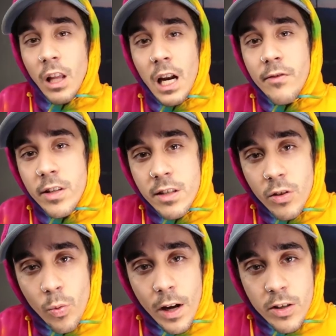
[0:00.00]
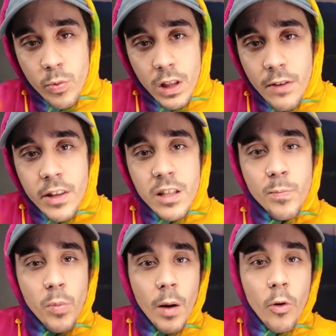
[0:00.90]
A lot of us in the West, we live in this
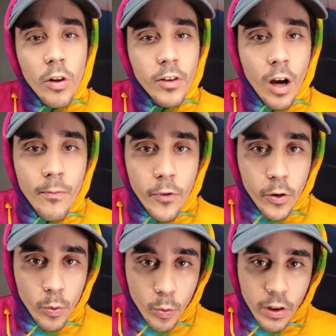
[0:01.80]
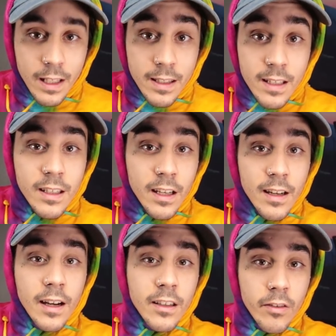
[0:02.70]
bubble of comfort, and we're really
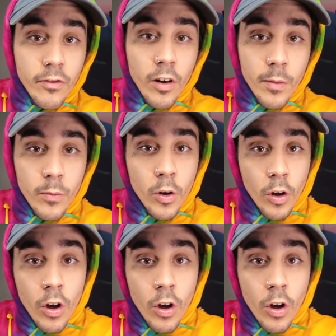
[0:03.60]
disconnected from